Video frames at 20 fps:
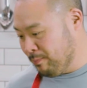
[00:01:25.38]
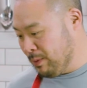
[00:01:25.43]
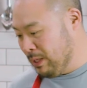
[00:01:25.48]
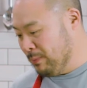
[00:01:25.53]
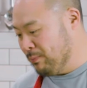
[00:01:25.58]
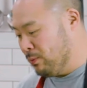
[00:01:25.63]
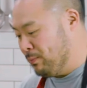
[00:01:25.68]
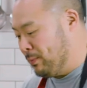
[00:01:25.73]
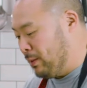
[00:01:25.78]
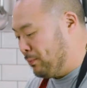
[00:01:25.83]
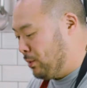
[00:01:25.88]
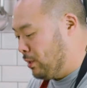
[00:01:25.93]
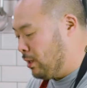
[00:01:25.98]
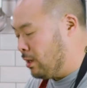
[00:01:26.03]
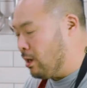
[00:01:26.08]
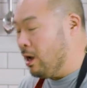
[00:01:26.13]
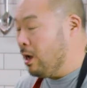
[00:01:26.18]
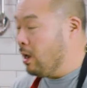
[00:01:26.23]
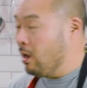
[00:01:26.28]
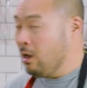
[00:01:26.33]
People might be
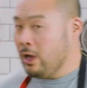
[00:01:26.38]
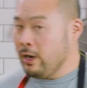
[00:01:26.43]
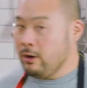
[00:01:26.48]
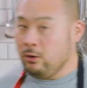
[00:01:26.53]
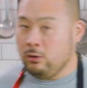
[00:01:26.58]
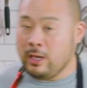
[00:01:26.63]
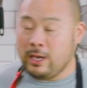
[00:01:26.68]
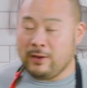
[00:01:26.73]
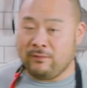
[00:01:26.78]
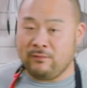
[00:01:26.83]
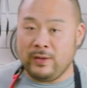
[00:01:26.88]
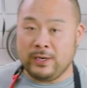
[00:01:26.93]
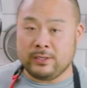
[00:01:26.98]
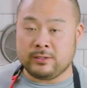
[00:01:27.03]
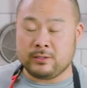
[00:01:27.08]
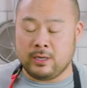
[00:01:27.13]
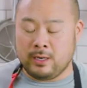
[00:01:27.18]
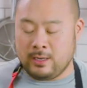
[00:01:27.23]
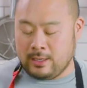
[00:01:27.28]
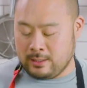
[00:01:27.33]
like, oh, I don't like
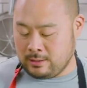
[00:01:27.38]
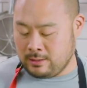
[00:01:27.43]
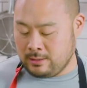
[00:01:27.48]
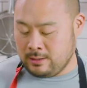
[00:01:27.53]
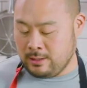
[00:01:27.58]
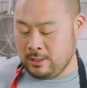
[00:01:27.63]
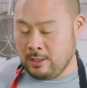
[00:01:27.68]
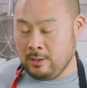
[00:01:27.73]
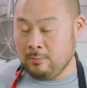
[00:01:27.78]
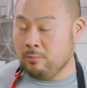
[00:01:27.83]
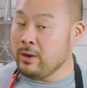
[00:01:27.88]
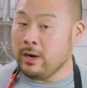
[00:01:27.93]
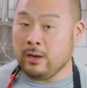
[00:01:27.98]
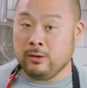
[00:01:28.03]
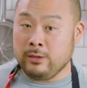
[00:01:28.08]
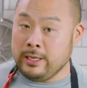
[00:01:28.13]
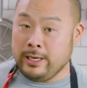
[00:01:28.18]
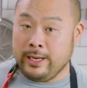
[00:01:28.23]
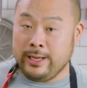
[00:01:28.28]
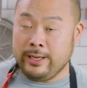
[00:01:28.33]
fish sauce, but
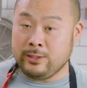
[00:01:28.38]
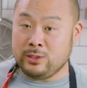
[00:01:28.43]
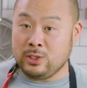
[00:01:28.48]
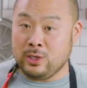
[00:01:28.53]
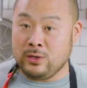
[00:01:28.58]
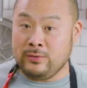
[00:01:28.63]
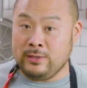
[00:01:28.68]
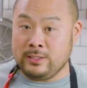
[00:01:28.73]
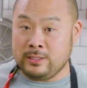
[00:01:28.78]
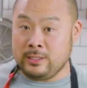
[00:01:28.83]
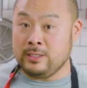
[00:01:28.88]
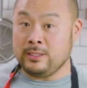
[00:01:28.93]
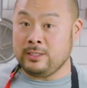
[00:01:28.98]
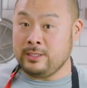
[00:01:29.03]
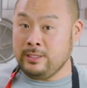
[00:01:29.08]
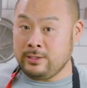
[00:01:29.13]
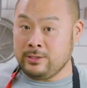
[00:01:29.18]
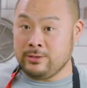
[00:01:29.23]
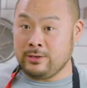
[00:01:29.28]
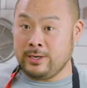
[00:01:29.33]
I'll eat anchovies in a
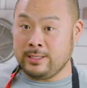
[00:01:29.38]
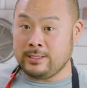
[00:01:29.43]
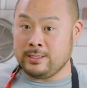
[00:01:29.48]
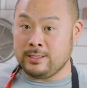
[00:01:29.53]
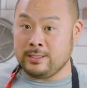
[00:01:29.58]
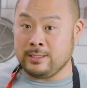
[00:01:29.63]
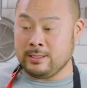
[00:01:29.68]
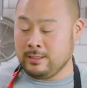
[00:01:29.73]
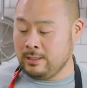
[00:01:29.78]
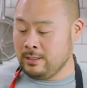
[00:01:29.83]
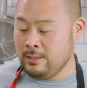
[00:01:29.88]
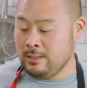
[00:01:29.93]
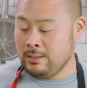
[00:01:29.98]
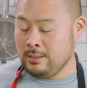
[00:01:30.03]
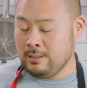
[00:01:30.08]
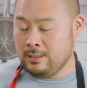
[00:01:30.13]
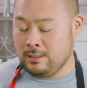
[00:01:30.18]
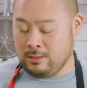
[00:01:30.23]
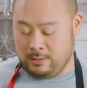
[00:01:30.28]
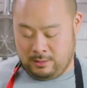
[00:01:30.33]
Caesar dressing.
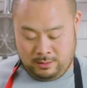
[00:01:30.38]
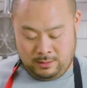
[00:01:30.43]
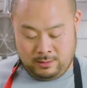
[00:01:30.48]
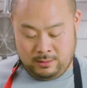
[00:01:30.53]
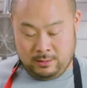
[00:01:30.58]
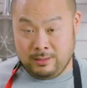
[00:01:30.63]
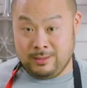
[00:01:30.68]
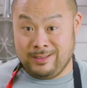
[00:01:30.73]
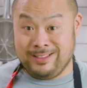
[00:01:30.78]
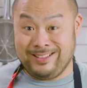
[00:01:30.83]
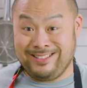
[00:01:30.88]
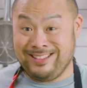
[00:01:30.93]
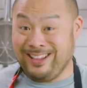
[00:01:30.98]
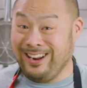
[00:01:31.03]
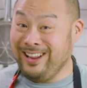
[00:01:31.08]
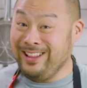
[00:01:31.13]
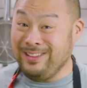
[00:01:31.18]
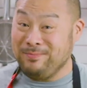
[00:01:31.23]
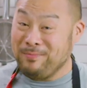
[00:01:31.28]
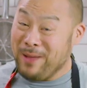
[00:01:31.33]

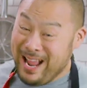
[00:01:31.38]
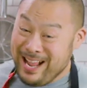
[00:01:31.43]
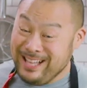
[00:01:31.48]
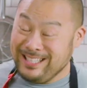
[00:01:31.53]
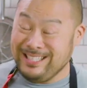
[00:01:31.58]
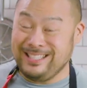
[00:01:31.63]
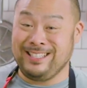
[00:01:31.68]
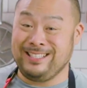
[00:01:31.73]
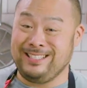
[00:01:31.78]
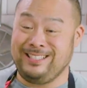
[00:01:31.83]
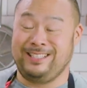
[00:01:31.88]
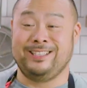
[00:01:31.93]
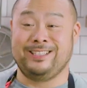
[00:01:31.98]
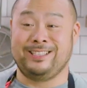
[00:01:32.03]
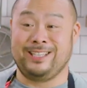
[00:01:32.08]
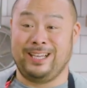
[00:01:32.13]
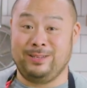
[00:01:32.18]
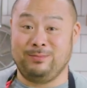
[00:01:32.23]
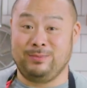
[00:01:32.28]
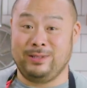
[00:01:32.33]
That is basically the
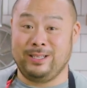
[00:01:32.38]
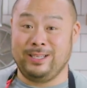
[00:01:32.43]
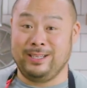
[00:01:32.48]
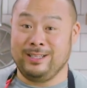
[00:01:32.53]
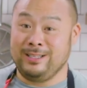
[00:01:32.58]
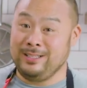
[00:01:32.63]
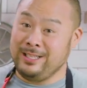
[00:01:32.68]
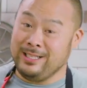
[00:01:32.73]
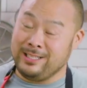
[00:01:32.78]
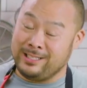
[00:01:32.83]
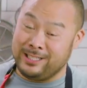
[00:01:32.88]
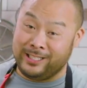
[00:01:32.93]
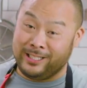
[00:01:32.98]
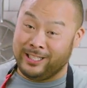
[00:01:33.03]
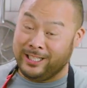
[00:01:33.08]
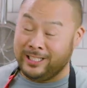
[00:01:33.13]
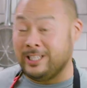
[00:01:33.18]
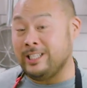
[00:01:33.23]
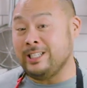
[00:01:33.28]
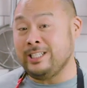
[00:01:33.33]
same thing. This is
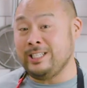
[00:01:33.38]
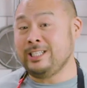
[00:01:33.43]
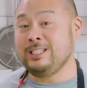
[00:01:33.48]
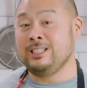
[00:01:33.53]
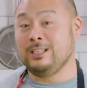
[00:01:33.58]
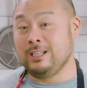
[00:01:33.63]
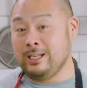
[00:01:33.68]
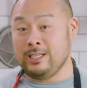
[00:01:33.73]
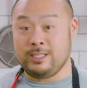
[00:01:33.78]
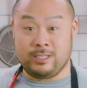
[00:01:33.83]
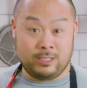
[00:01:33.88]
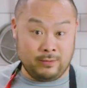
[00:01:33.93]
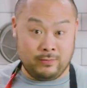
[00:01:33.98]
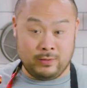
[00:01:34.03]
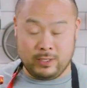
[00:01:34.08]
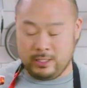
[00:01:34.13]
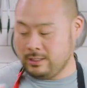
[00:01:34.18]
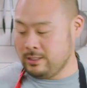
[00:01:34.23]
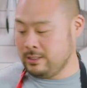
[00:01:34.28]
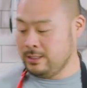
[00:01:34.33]
just the distillation of
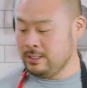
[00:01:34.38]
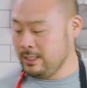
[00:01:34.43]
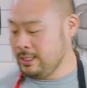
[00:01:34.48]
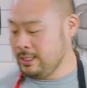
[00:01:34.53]
this.